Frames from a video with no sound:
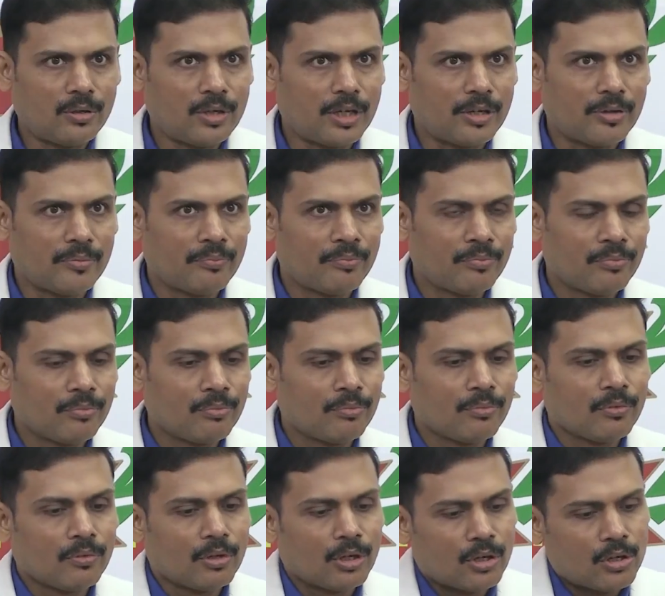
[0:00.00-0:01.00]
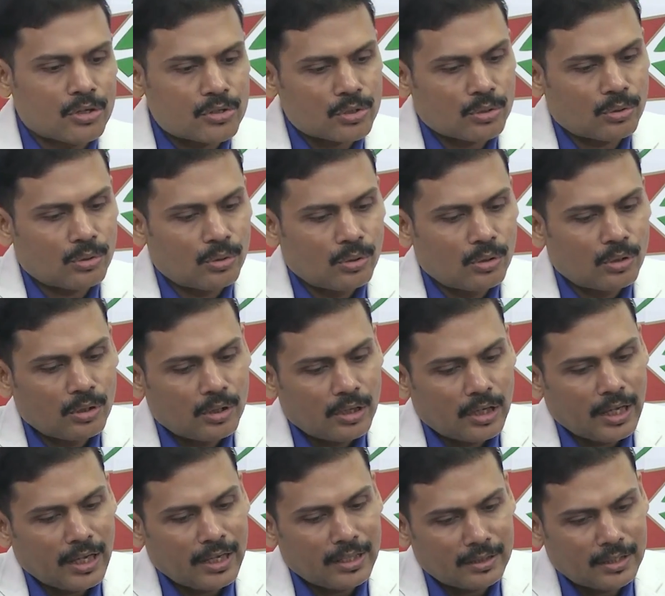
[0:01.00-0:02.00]
Okay. So
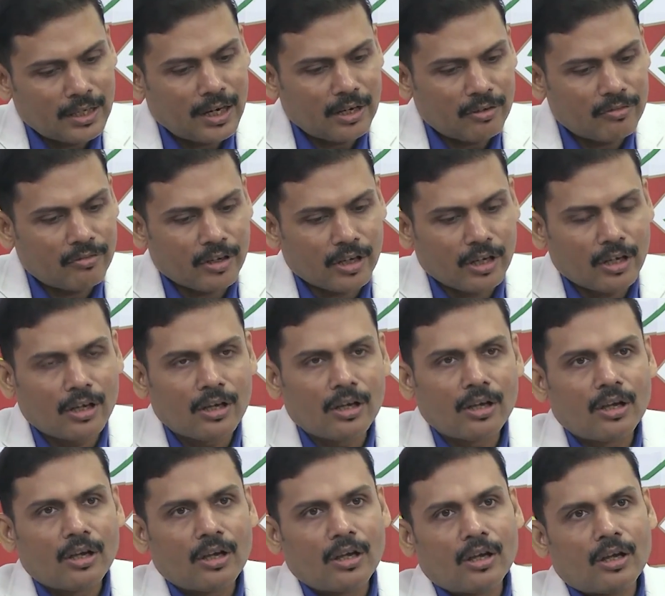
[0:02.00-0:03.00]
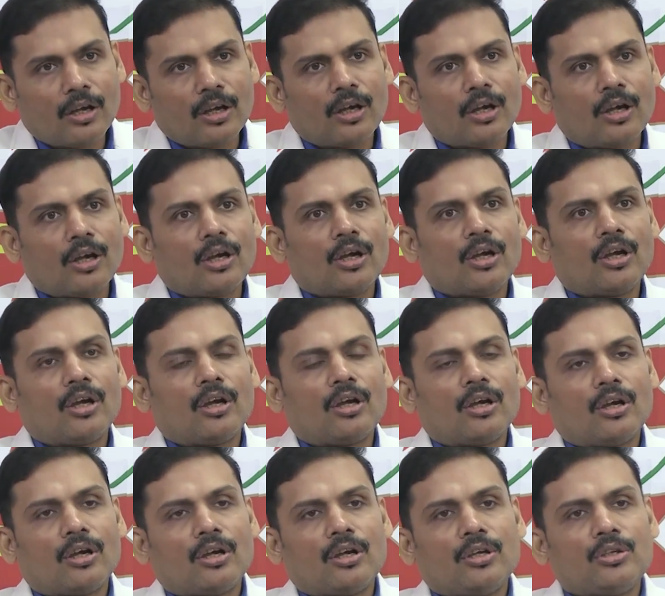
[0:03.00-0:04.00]
in that way,
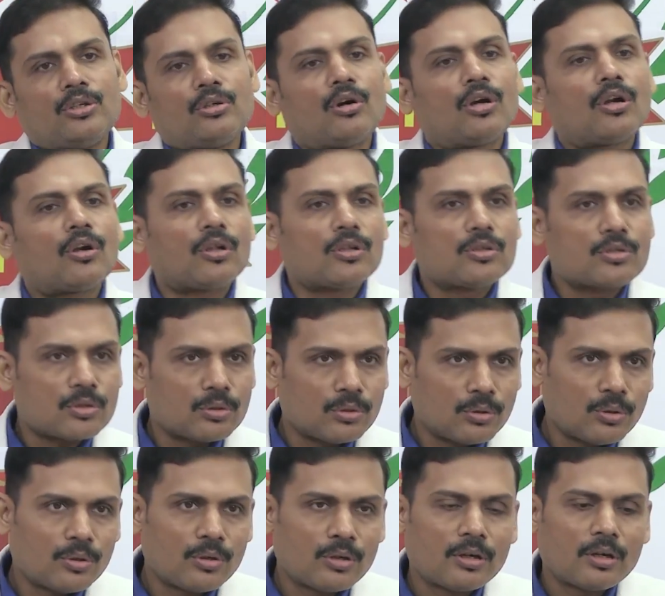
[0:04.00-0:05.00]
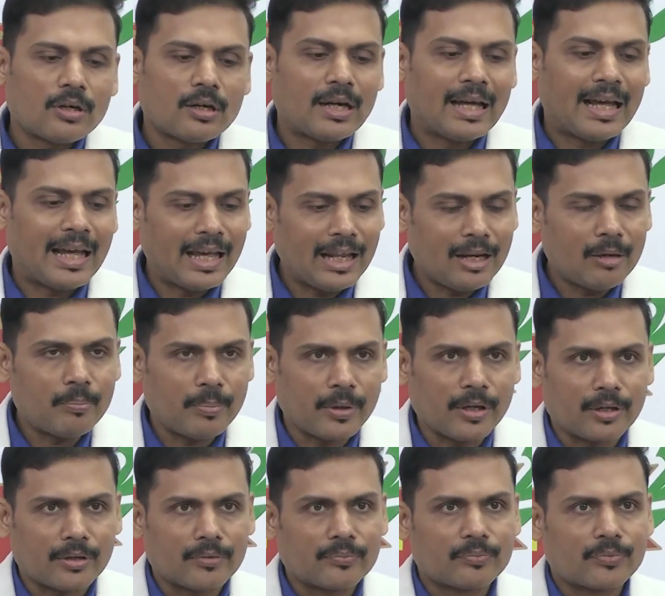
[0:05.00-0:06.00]
you are also
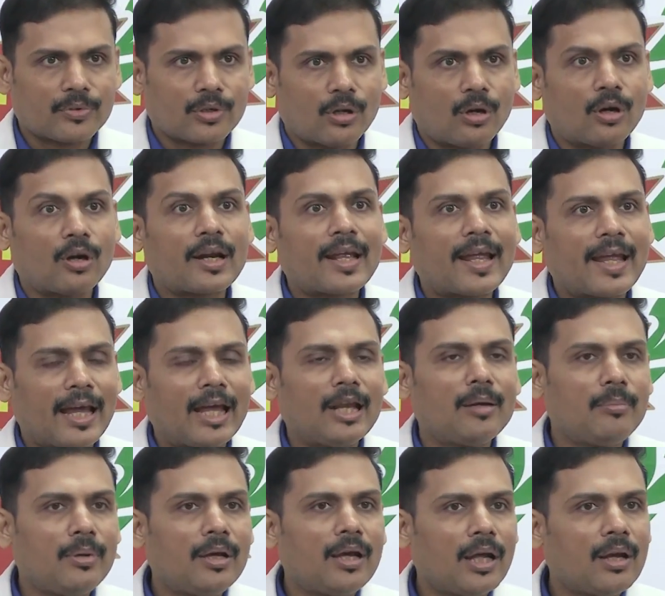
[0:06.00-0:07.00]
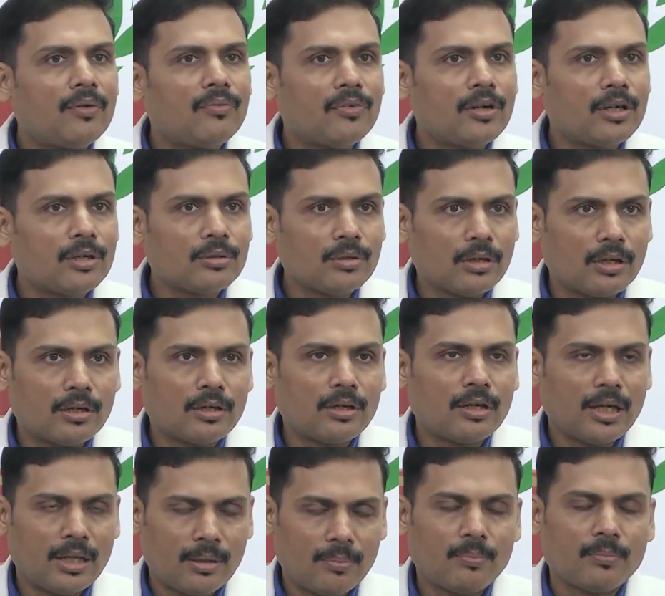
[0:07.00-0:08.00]
helping or can be helpful
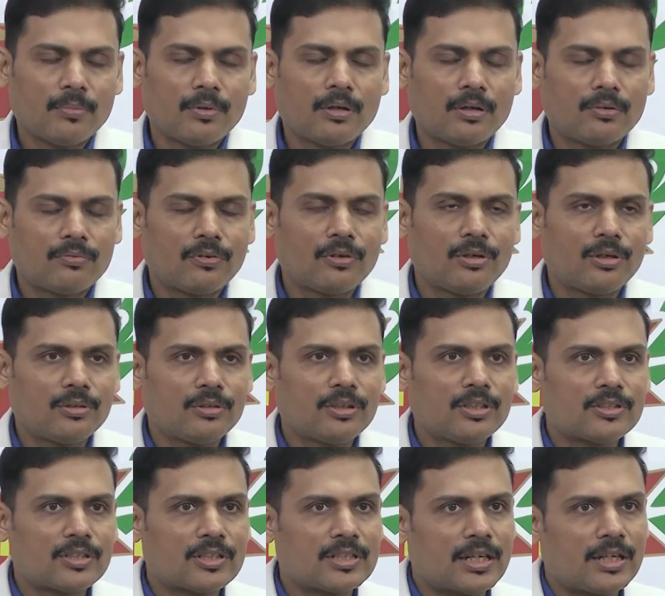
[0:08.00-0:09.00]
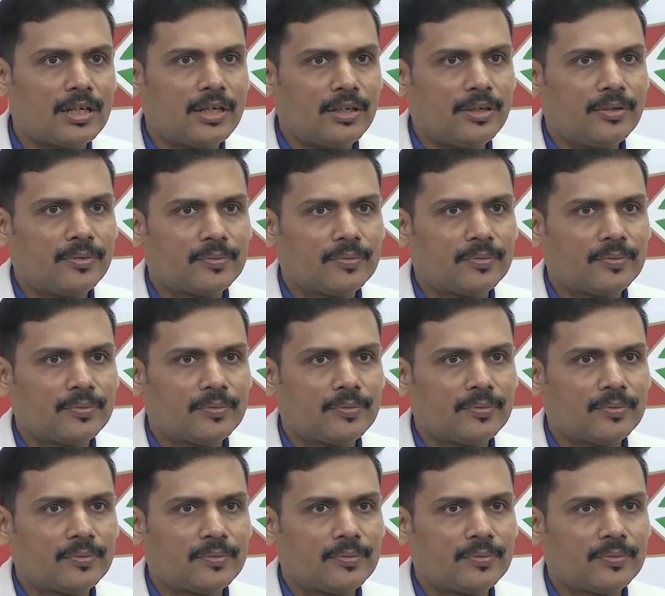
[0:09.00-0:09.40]
to the society.